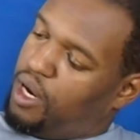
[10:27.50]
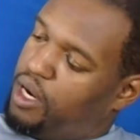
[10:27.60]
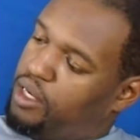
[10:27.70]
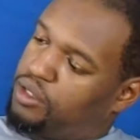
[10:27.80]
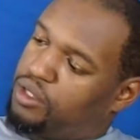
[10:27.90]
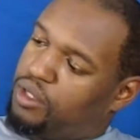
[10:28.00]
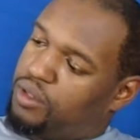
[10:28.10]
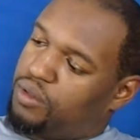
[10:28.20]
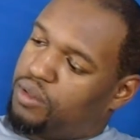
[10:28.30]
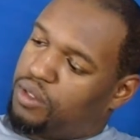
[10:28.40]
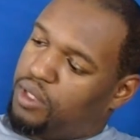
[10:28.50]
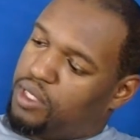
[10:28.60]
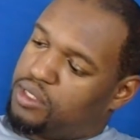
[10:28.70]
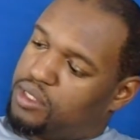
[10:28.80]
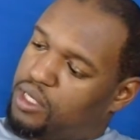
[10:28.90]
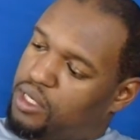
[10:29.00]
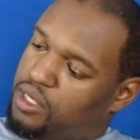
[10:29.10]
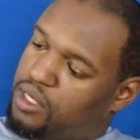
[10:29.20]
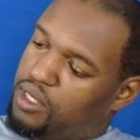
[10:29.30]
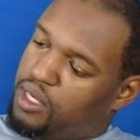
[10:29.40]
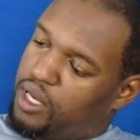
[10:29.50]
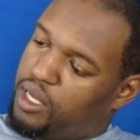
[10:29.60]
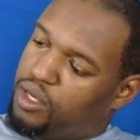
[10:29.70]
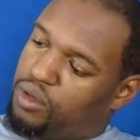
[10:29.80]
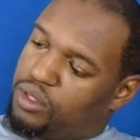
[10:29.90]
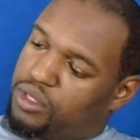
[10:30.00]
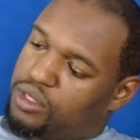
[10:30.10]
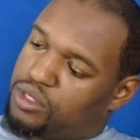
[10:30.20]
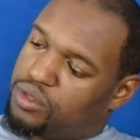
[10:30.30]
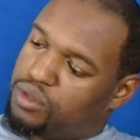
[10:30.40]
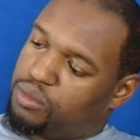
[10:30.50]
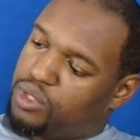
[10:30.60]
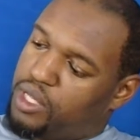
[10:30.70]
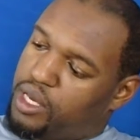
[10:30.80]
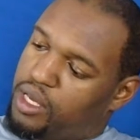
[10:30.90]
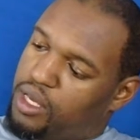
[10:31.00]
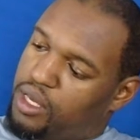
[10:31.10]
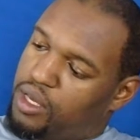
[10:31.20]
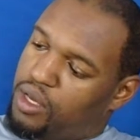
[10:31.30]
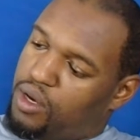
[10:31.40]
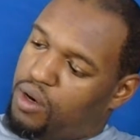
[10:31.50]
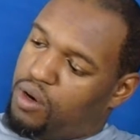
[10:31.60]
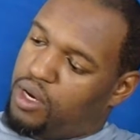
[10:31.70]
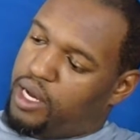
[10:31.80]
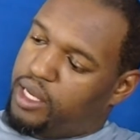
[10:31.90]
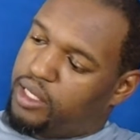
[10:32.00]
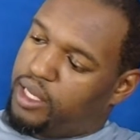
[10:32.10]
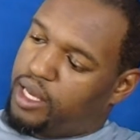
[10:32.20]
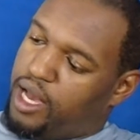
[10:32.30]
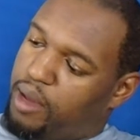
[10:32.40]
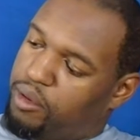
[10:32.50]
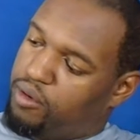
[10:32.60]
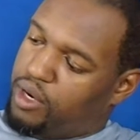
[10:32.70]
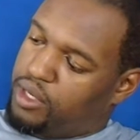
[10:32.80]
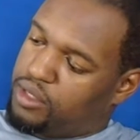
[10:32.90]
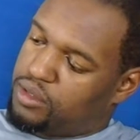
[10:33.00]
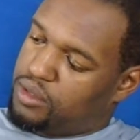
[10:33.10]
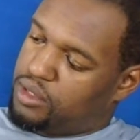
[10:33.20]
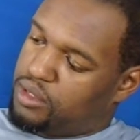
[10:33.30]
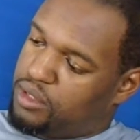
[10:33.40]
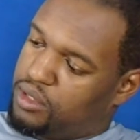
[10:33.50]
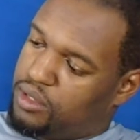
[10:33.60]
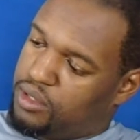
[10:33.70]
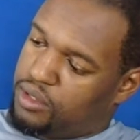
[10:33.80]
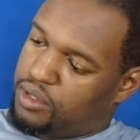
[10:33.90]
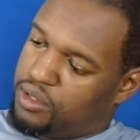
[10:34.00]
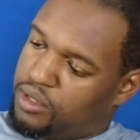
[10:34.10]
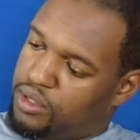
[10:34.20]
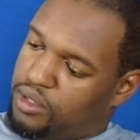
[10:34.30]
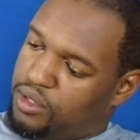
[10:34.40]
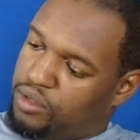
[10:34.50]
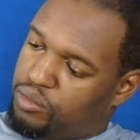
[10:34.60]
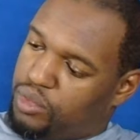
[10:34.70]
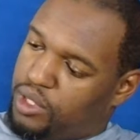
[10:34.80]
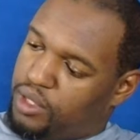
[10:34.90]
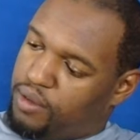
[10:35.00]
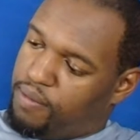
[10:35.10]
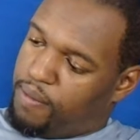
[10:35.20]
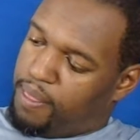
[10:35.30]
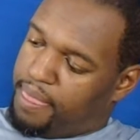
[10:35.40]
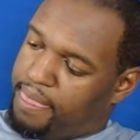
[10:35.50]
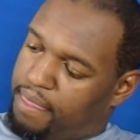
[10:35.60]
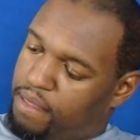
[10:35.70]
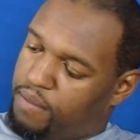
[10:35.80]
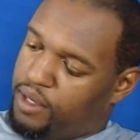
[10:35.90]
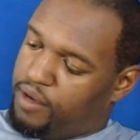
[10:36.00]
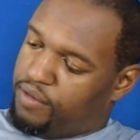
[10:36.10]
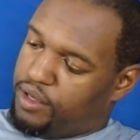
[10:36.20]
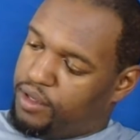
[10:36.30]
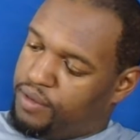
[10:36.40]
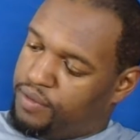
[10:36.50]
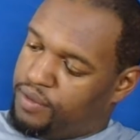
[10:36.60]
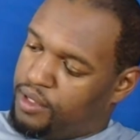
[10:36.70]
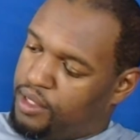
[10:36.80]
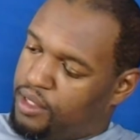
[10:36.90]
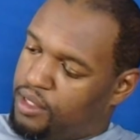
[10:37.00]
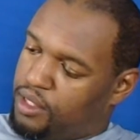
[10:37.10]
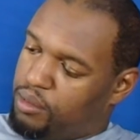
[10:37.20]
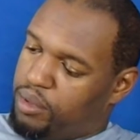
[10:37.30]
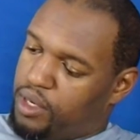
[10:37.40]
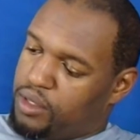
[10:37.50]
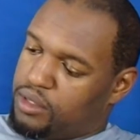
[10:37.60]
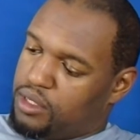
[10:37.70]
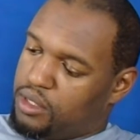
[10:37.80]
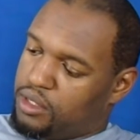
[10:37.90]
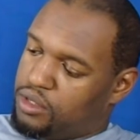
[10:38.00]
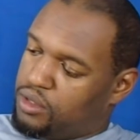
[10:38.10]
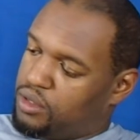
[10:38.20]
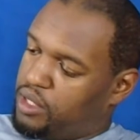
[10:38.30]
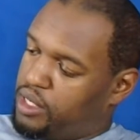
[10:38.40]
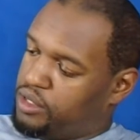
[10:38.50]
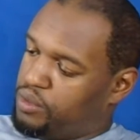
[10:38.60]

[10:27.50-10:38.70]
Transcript: All right, so let's say, and I know that this is going to be like all kind of like copyrights on it, but whatever, yeah. They probably going to take this joint down.